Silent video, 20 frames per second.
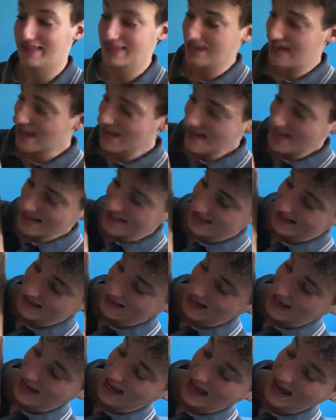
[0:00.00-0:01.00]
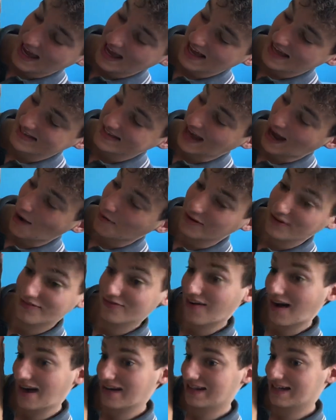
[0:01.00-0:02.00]
this is how it
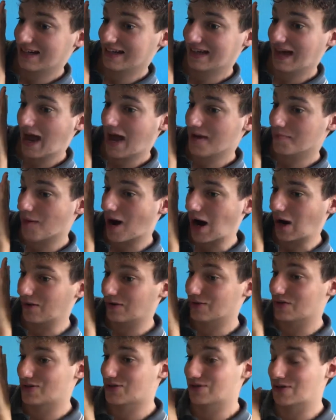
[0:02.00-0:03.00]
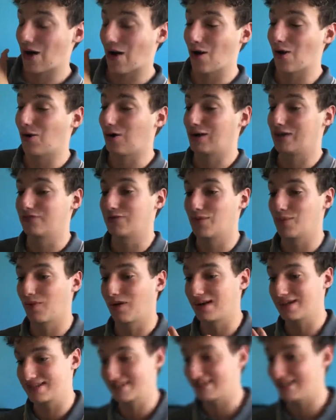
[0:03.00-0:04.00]
finally came out. So if you want
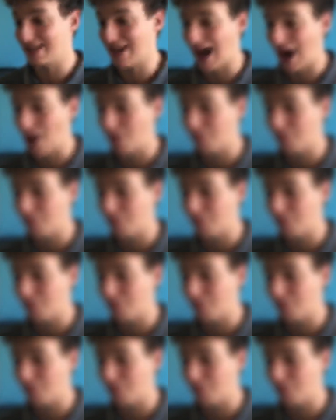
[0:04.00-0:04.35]
to see how